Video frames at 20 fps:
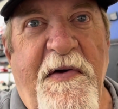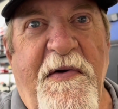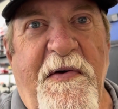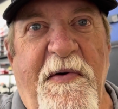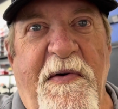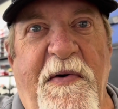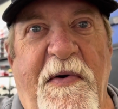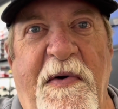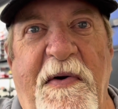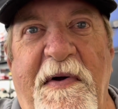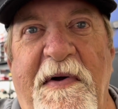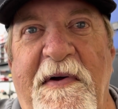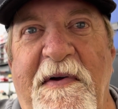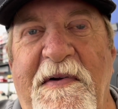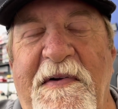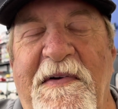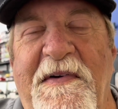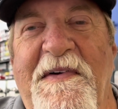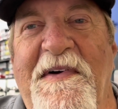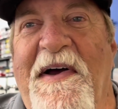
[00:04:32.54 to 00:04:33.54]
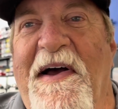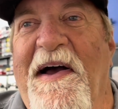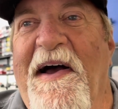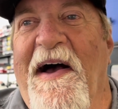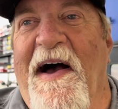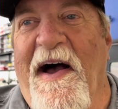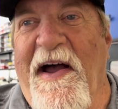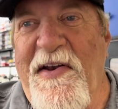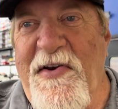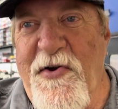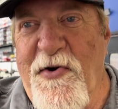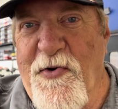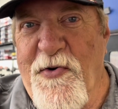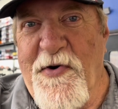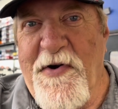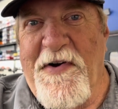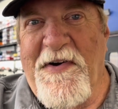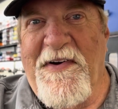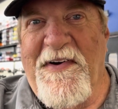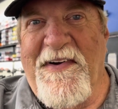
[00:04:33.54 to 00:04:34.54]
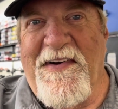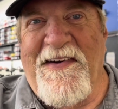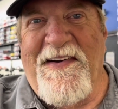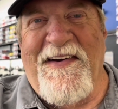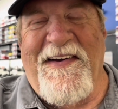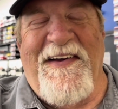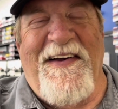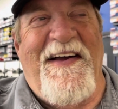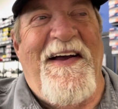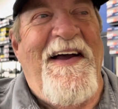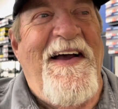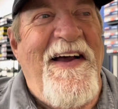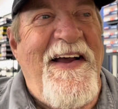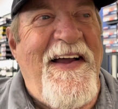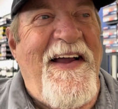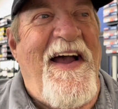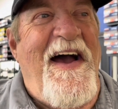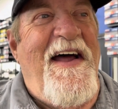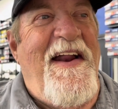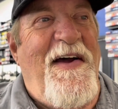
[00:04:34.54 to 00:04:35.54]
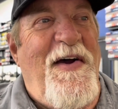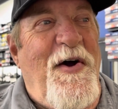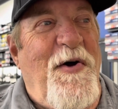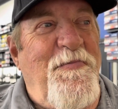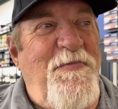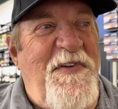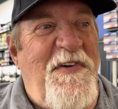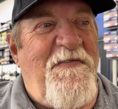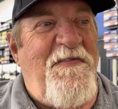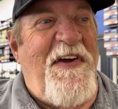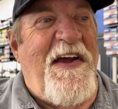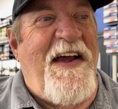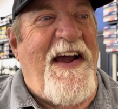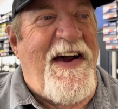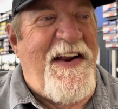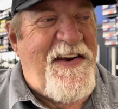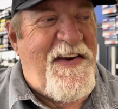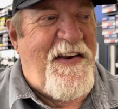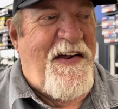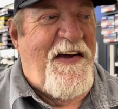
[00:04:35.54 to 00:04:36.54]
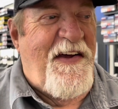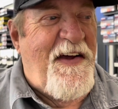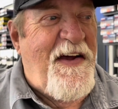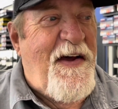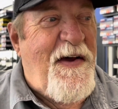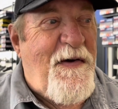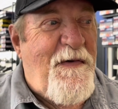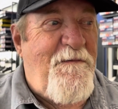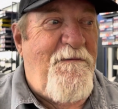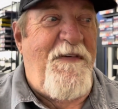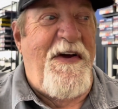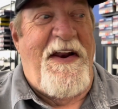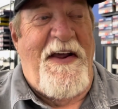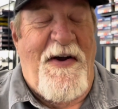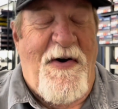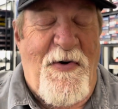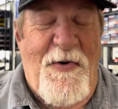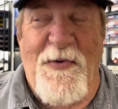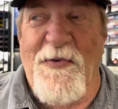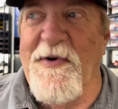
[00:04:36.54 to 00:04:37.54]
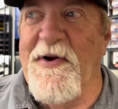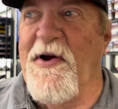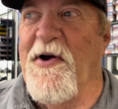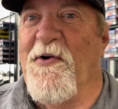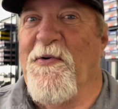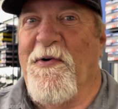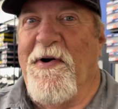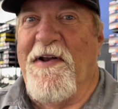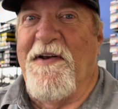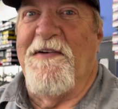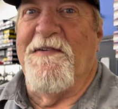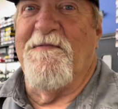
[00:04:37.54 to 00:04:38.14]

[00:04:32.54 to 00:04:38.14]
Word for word: found some shoes for Jim. I forgot to turn the camera on. Uh, there's so much